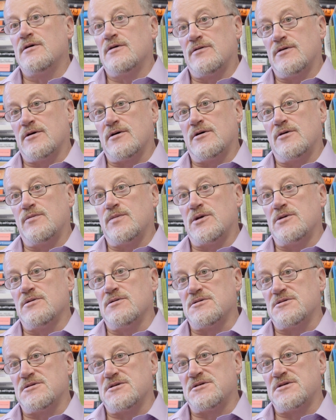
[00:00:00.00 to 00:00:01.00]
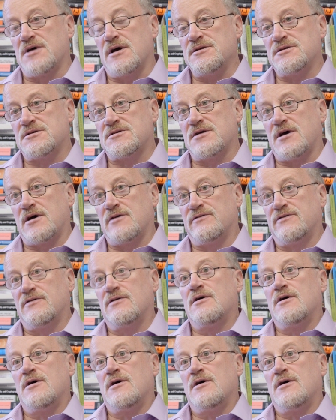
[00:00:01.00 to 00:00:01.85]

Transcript: that can be used to sign stuff,